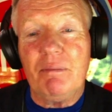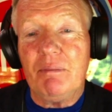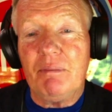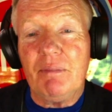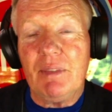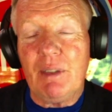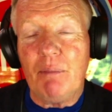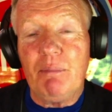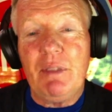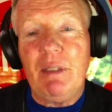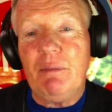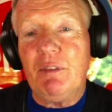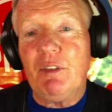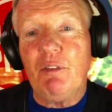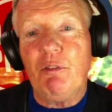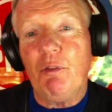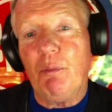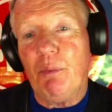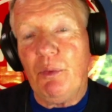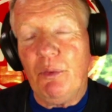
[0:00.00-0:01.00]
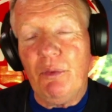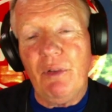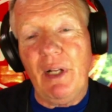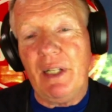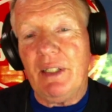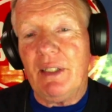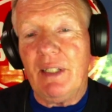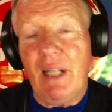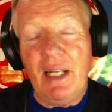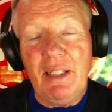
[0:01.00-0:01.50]
Some teams have improved
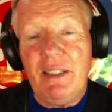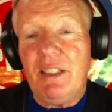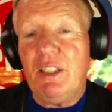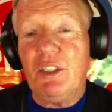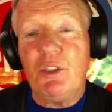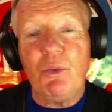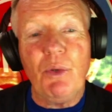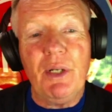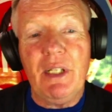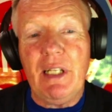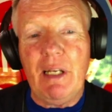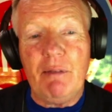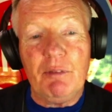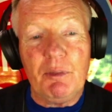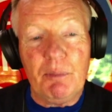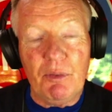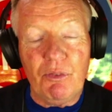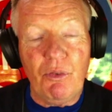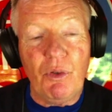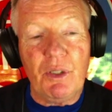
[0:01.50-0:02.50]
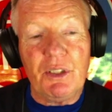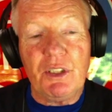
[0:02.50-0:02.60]
like 19 or 20 games before.